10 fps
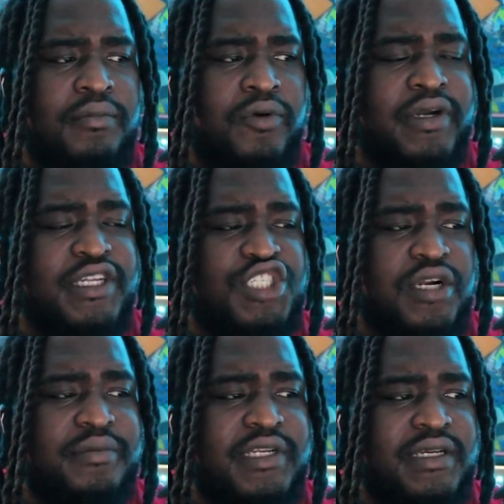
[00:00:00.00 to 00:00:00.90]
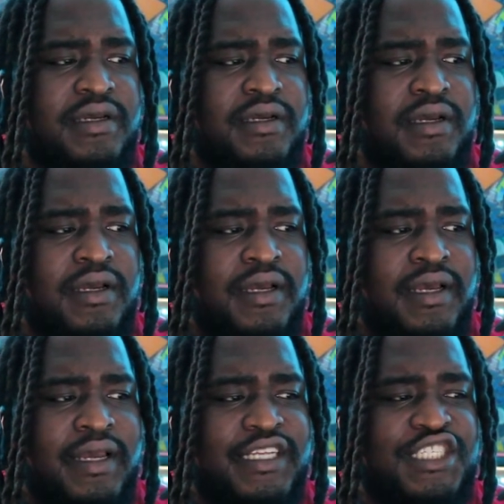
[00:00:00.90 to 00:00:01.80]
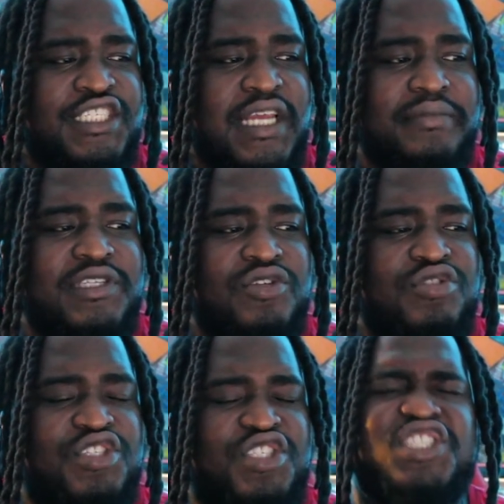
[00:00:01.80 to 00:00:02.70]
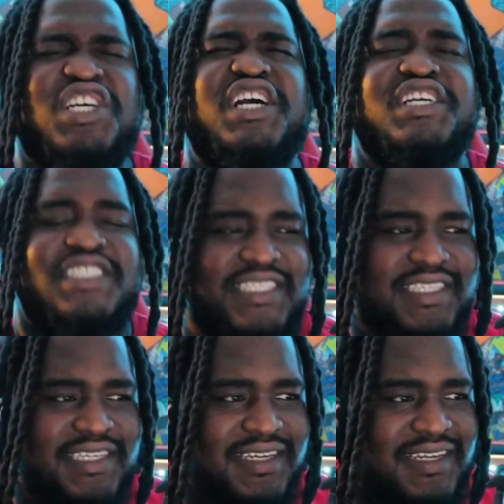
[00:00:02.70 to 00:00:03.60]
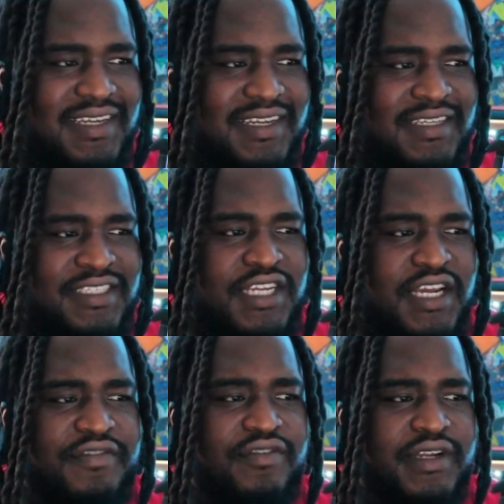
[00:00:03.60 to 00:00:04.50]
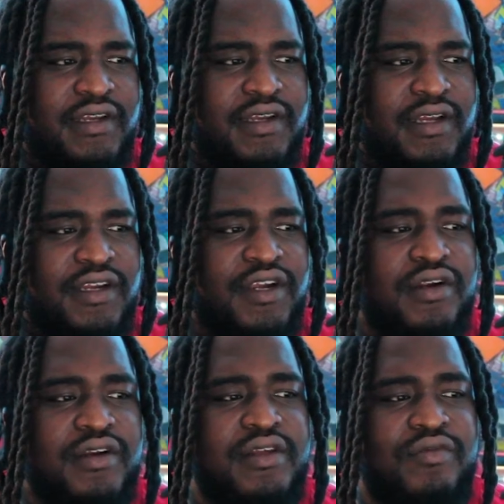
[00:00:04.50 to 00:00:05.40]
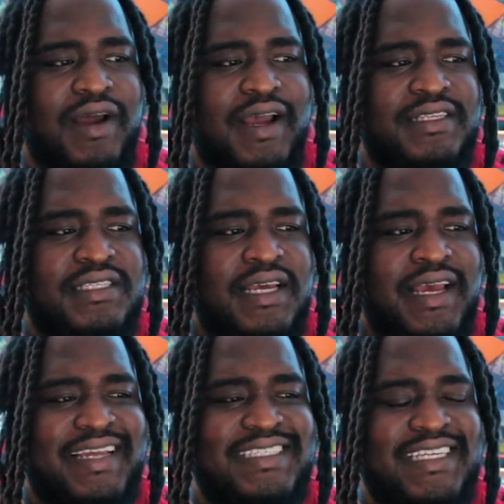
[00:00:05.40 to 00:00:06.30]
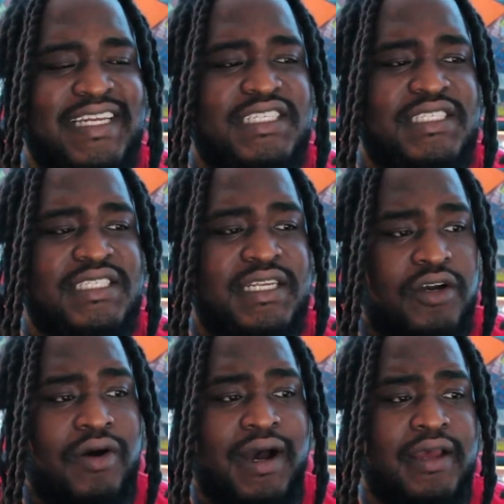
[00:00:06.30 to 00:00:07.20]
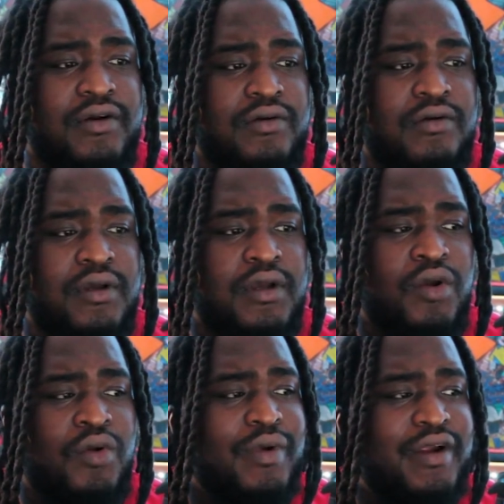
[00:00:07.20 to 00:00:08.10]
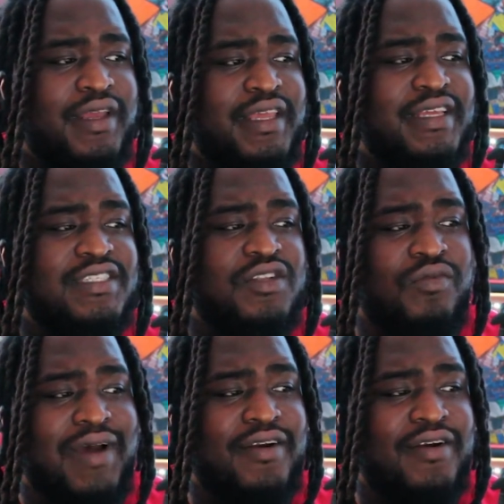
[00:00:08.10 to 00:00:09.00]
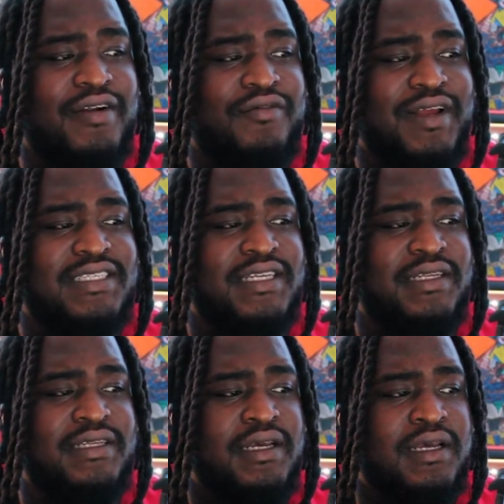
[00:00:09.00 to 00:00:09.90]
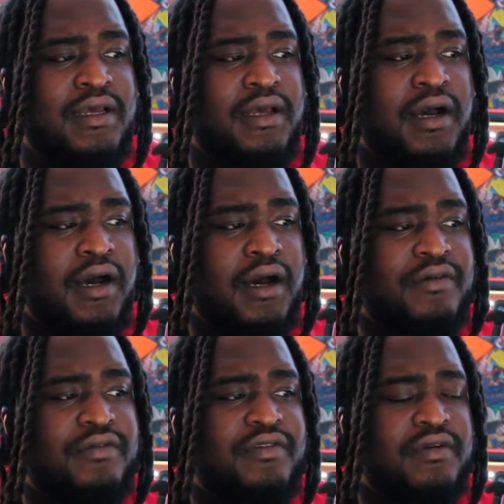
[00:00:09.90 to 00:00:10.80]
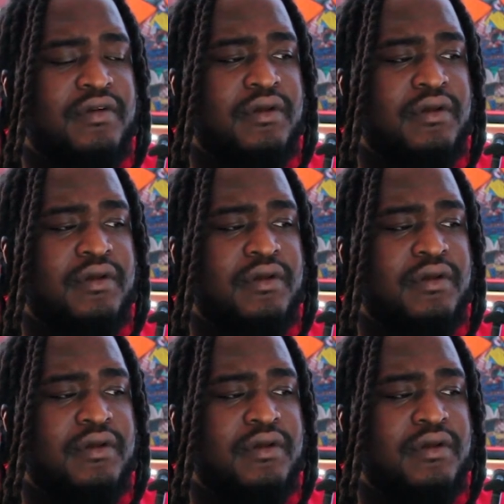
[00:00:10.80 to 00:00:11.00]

Born in Germany and shaped in New Jersey, Jeffrey currently writes and teaches in Ohio, where he is the writer and resident at